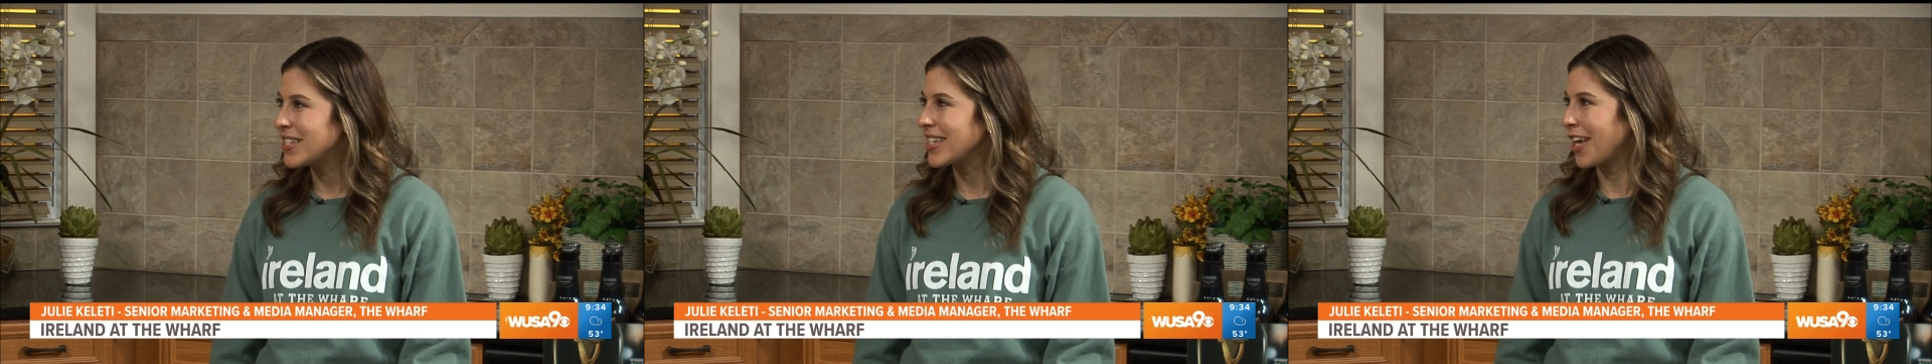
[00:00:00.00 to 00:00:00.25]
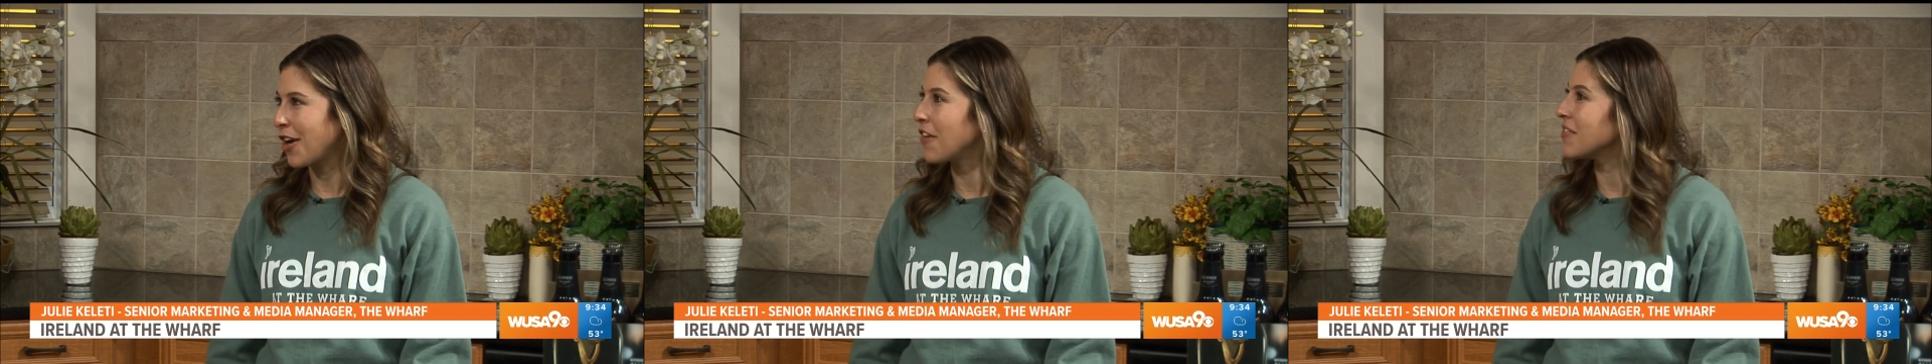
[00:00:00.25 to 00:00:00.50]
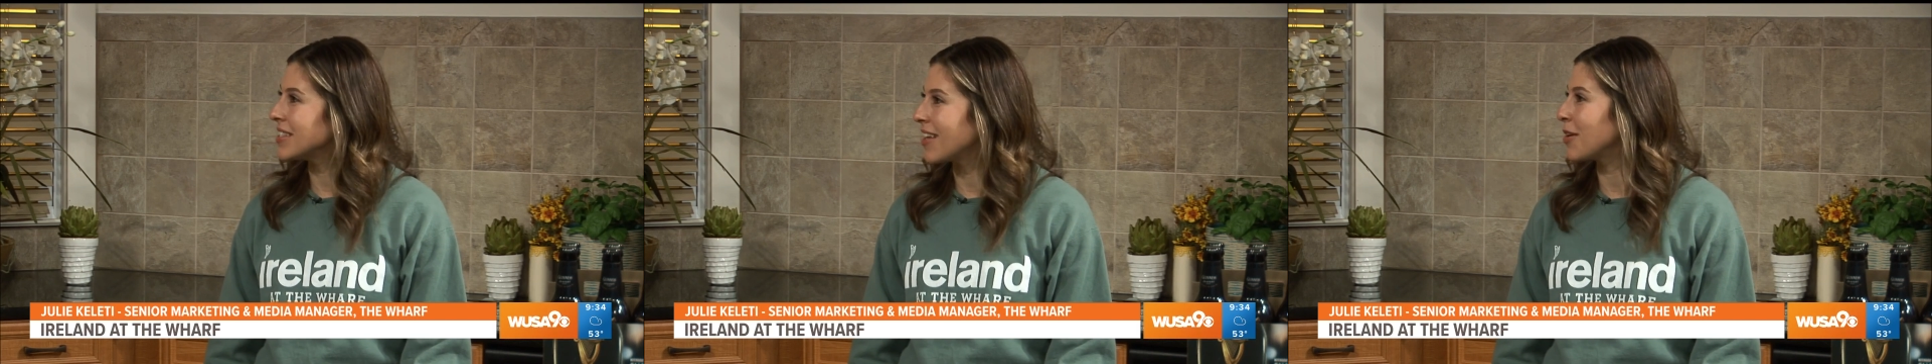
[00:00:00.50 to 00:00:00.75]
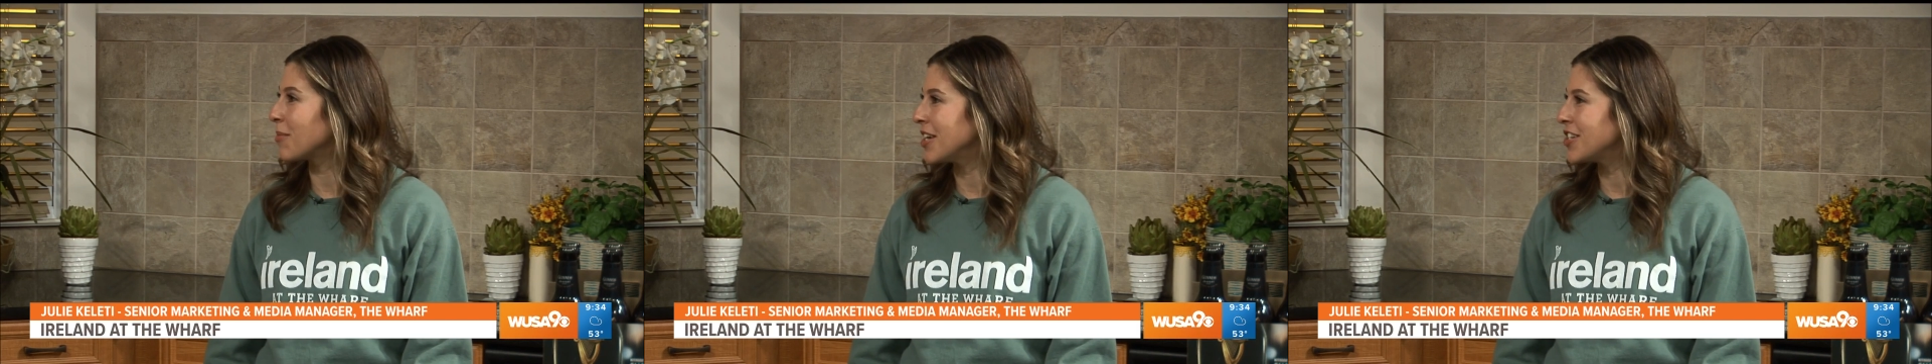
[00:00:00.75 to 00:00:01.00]
to kick off the
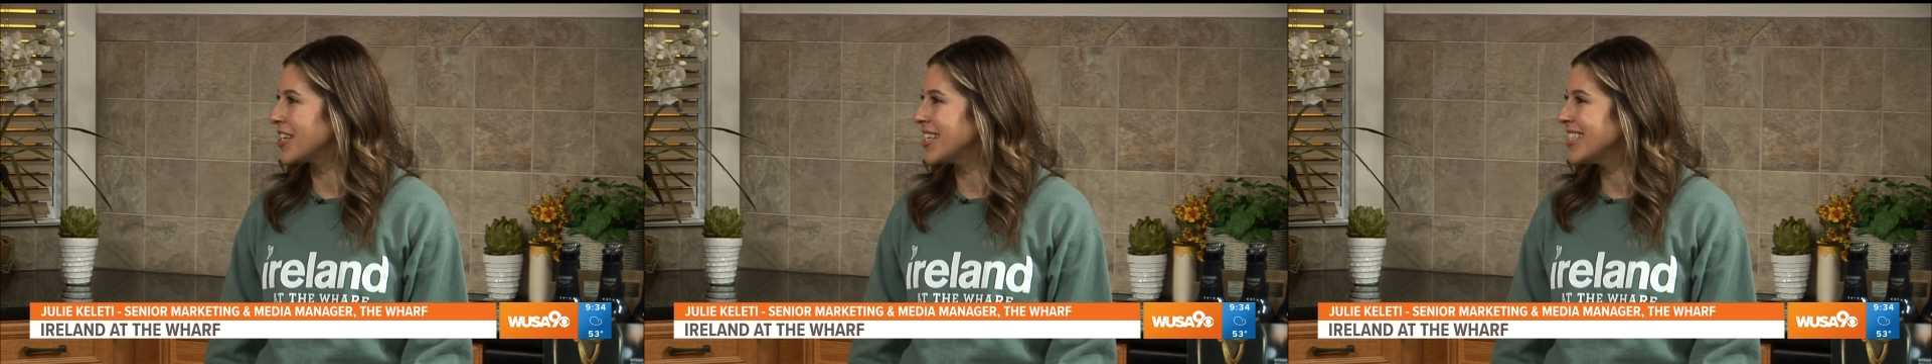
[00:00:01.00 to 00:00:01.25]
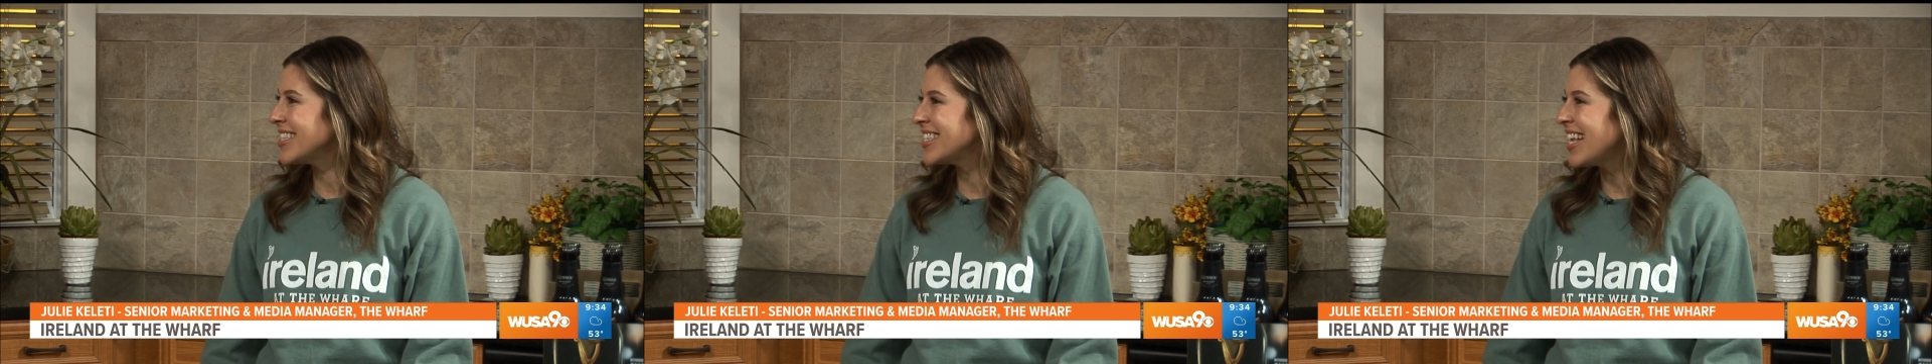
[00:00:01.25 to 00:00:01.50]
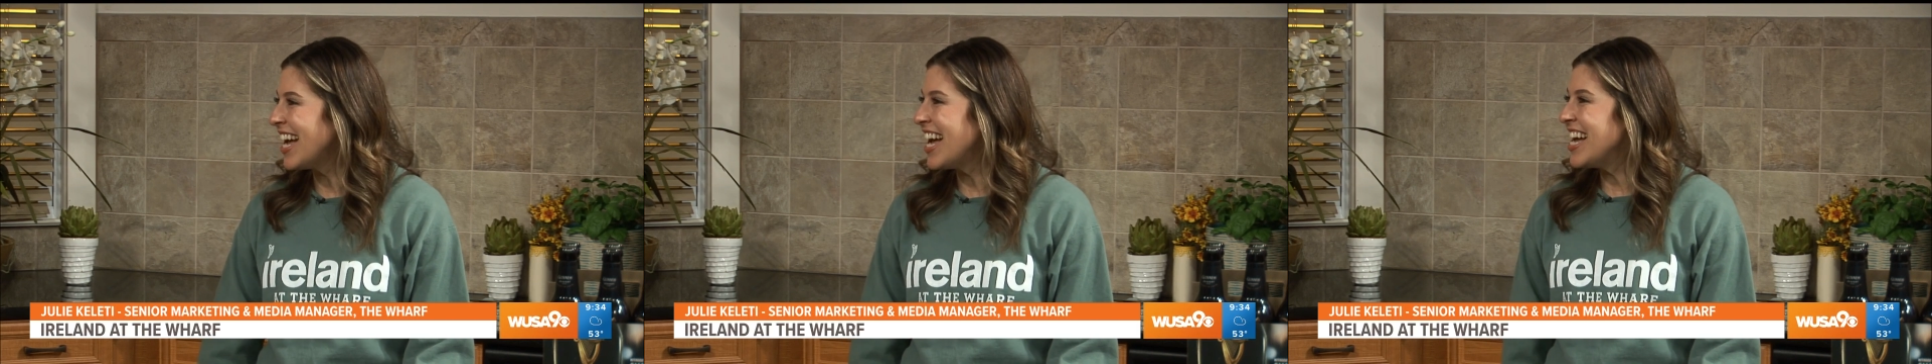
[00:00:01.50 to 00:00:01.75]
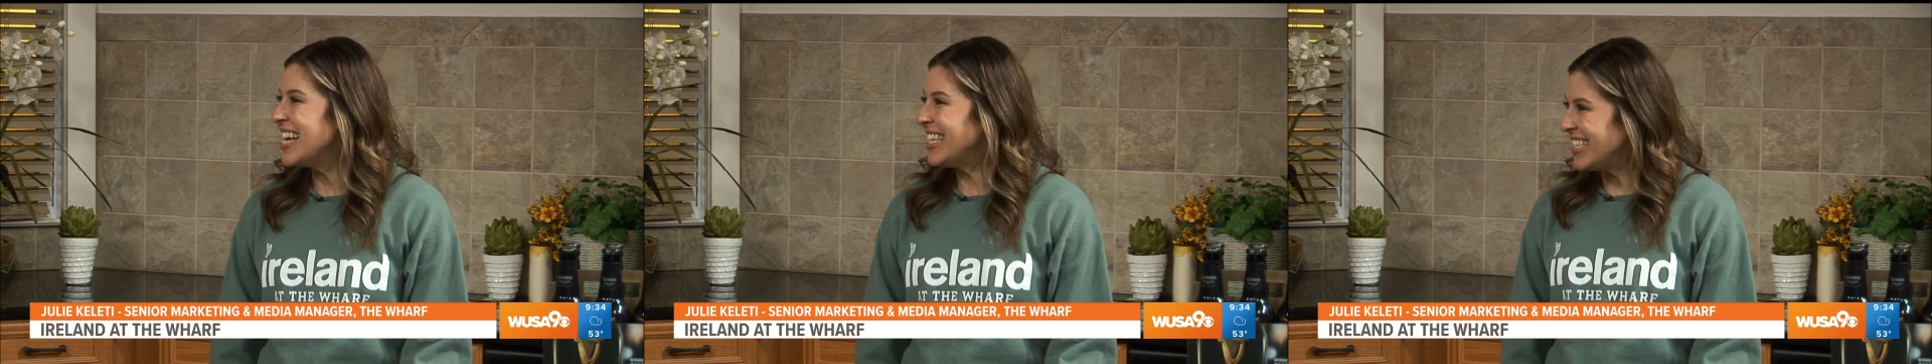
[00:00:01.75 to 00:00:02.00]
celebrations. Oh,
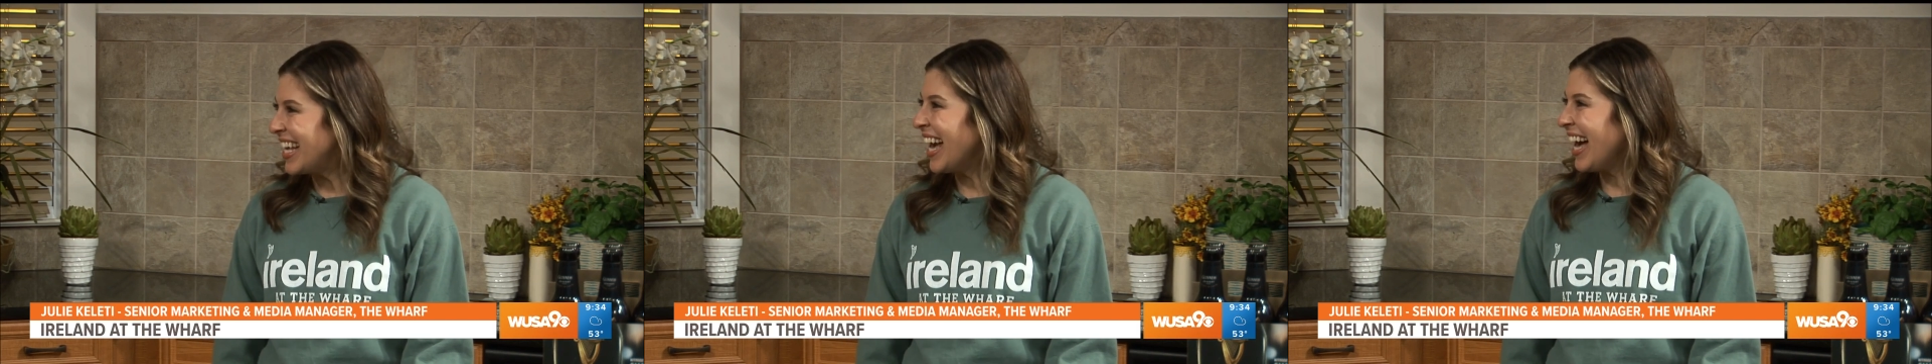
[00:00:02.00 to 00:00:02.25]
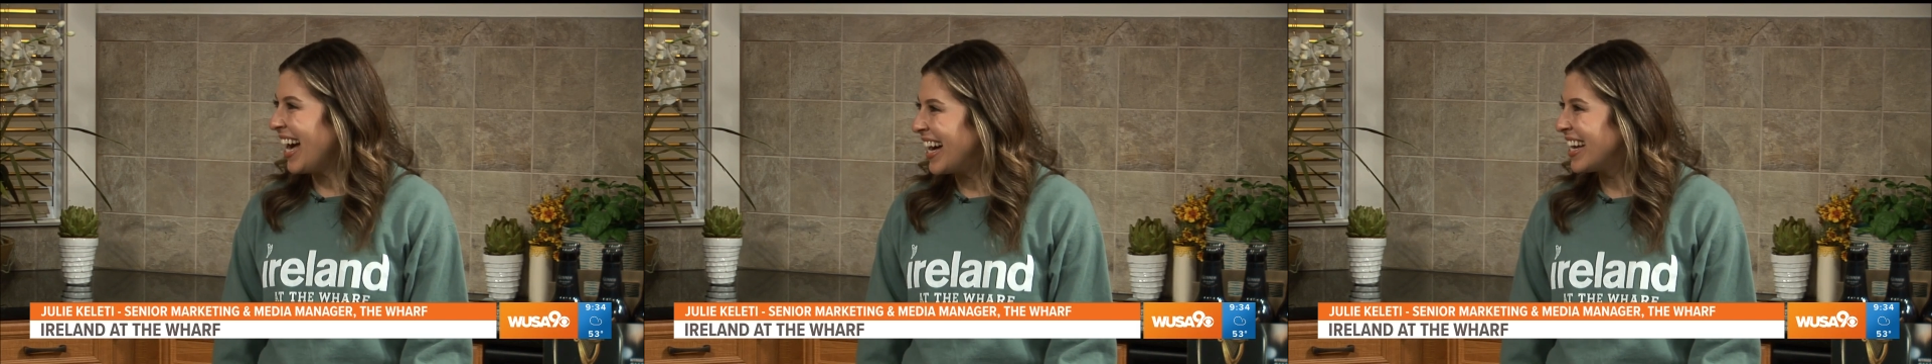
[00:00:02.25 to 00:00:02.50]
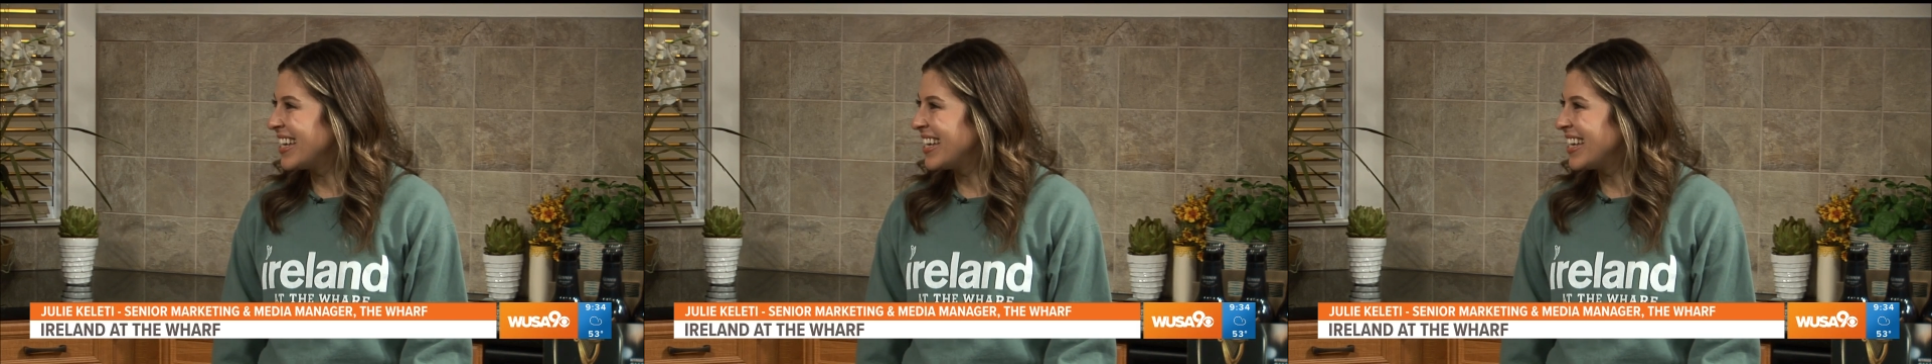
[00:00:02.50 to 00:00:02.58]
wow. Yeah. And it